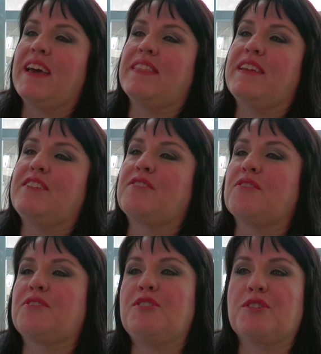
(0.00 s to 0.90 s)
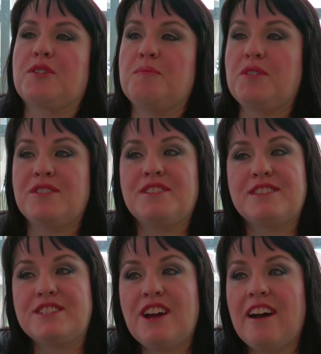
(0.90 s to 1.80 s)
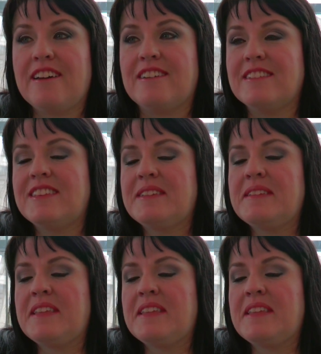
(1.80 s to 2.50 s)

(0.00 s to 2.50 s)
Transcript: and then you go through your communion as a child,